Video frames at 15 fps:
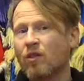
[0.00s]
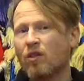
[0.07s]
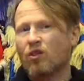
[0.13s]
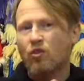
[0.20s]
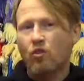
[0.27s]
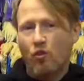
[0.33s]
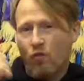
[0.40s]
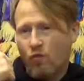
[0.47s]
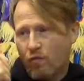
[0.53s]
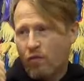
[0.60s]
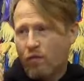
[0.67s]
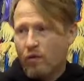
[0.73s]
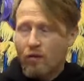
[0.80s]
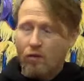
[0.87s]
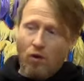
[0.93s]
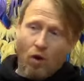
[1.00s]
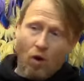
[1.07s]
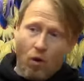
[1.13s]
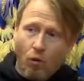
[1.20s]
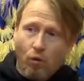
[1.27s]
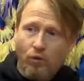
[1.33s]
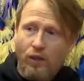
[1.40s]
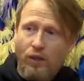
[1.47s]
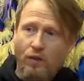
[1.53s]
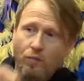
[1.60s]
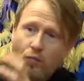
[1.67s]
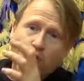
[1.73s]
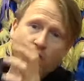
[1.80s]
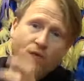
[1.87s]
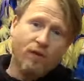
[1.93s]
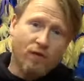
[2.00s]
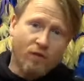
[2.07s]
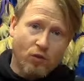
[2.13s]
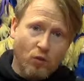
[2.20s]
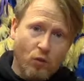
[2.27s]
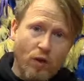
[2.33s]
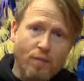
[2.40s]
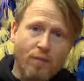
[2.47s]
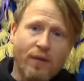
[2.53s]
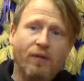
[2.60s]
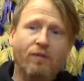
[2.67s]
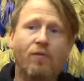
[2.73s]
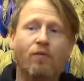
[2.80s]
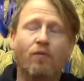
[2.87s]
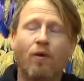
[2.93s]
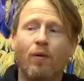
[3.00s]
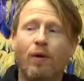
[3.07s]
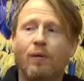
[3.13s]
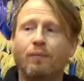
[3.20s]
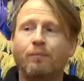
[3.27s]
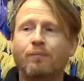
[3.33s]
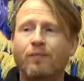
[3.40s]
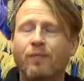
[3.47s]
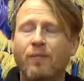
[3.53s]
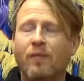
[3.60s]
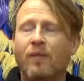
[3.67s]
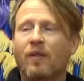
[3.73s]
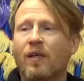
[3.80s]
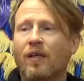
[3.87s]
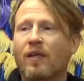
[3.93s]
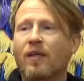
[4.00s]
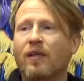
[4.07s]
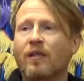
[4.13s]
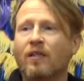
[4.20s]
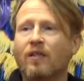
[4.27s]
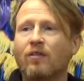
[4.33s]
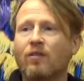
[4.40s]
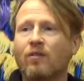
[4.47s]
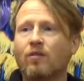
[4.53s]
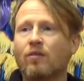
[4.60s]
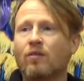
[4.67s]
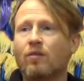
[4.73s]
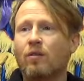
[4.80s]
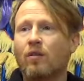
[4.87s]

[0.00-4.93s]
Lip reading: sort of holding, moving, sweeping, throwing, that kind of distance.